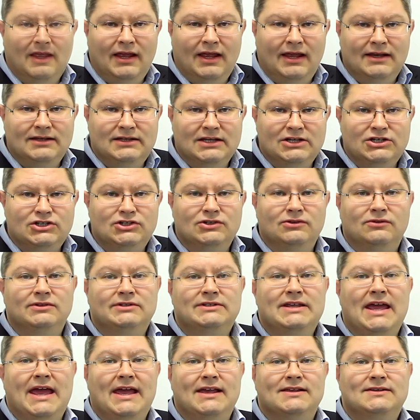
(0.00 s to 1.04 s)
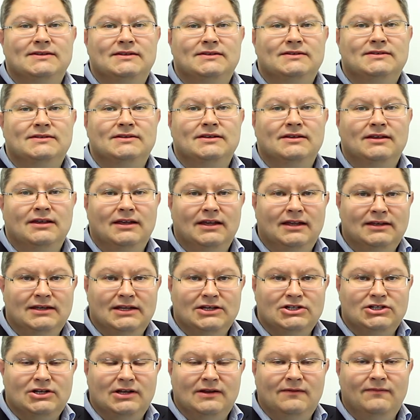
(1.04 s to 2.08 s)
additional tests,
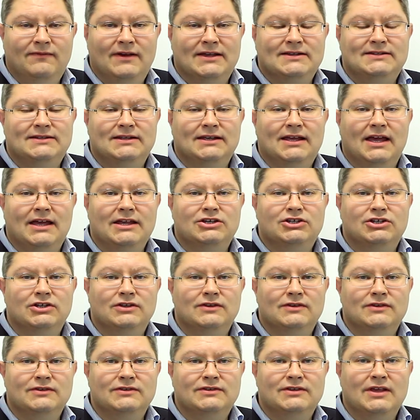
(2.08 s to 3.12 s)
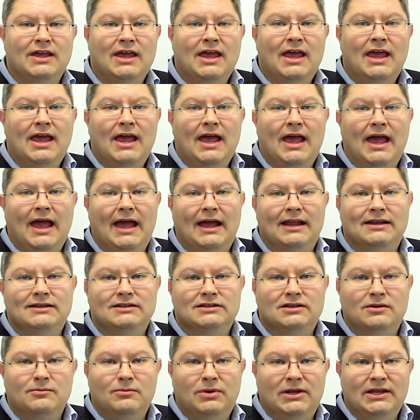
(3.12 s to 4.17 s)
additional investigations,
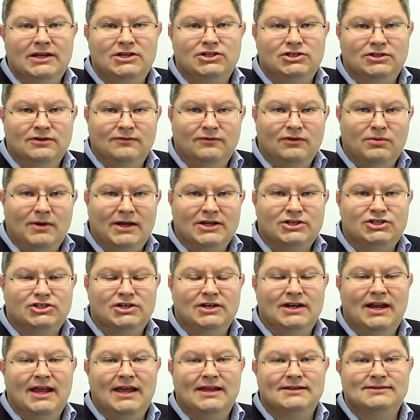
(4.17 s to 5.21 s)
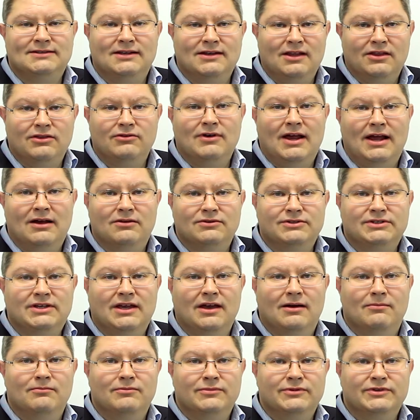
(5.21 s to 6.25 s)
and completion of questionnaires and other
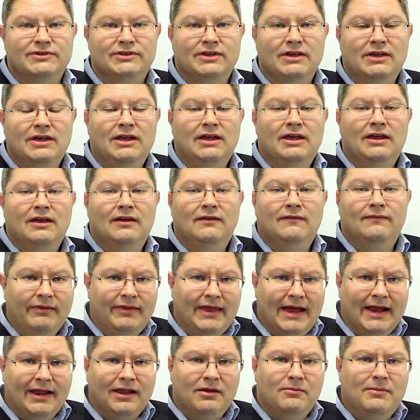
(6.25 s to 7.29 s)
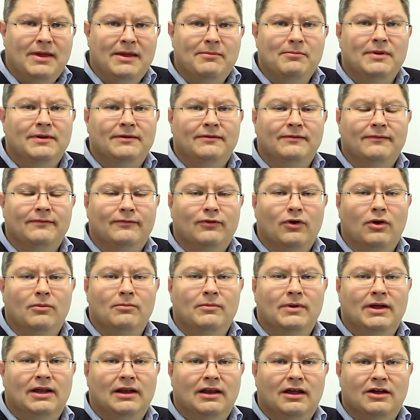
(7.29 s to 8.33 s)
outcomes. That commitment
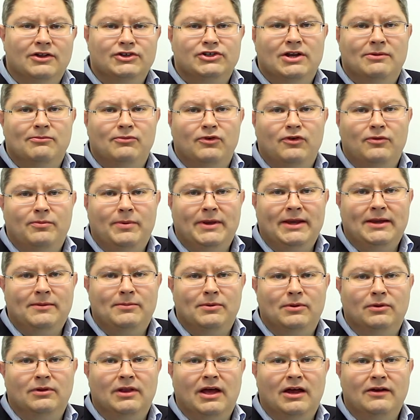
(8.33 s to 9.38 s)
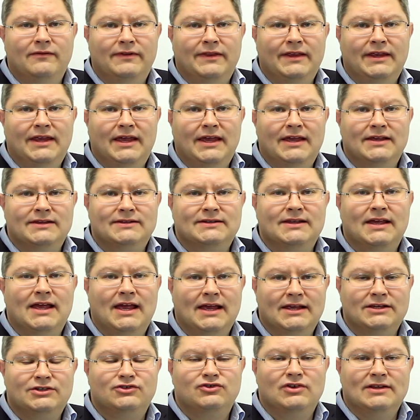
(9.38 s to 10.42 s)
from a large number of people over the years
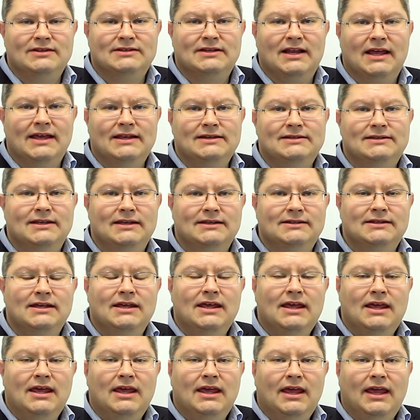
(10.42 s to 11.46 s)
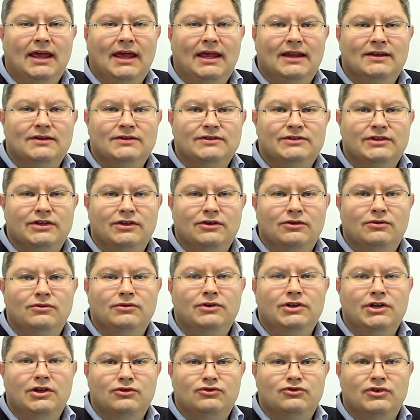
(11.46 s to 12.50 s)
has translated into
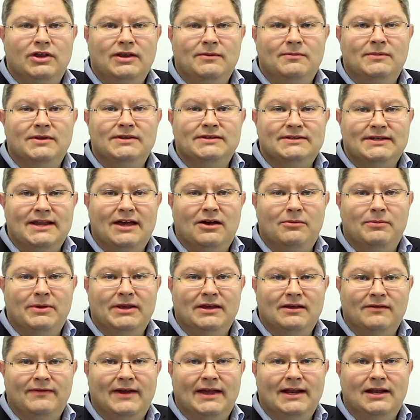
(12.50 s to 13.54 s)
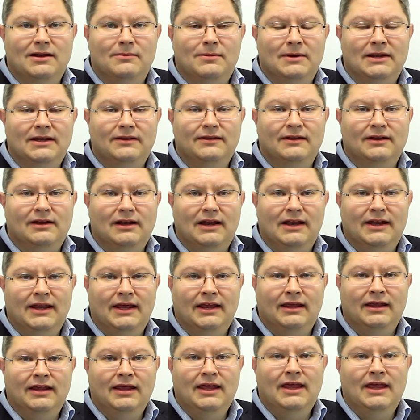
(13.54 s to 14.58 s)
new treatments now being available in the clinic.